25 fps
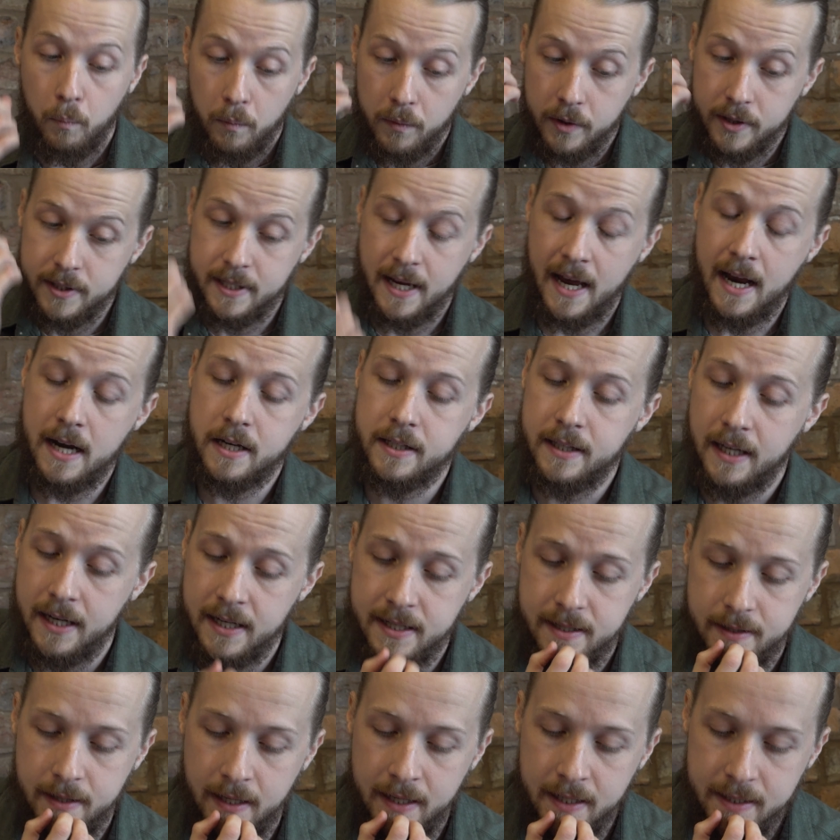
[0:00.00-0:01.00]
Search
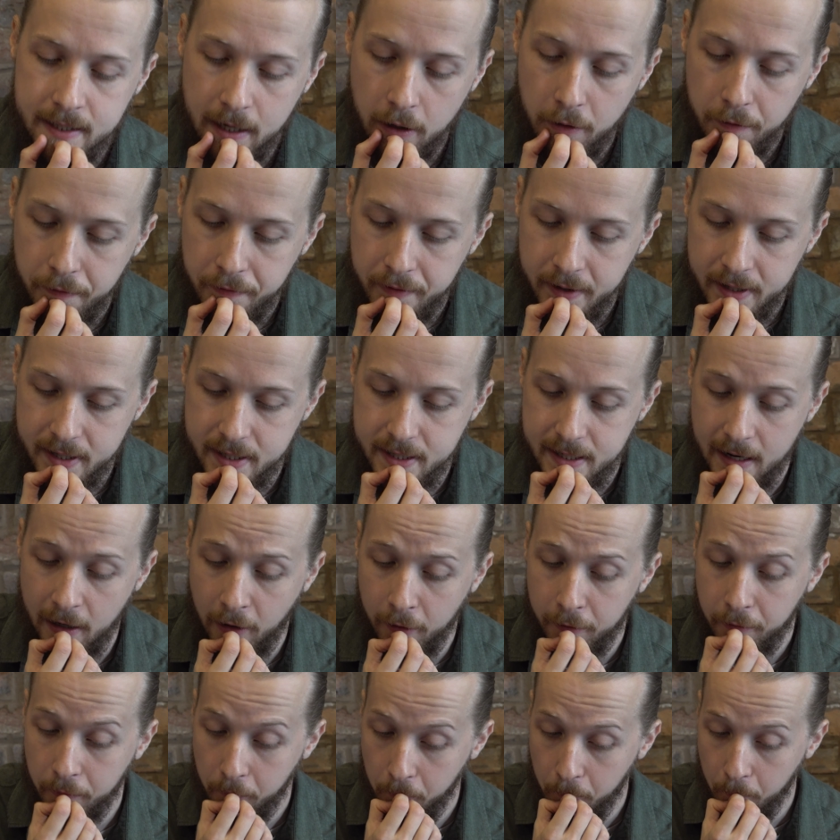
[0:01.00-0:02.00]
these things out for
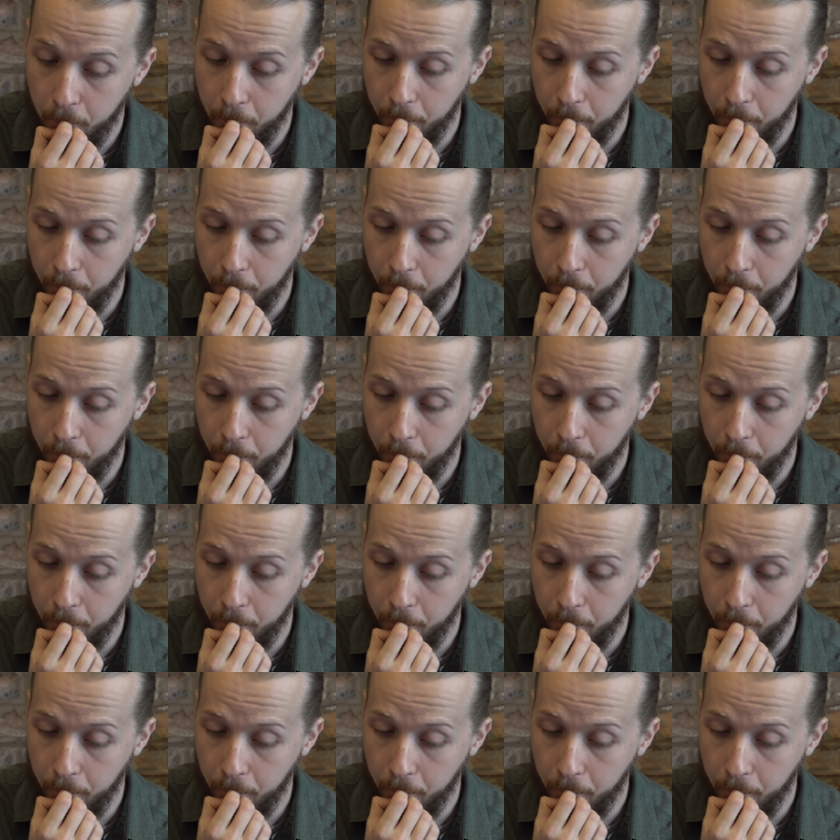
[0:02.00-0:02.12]
yourself.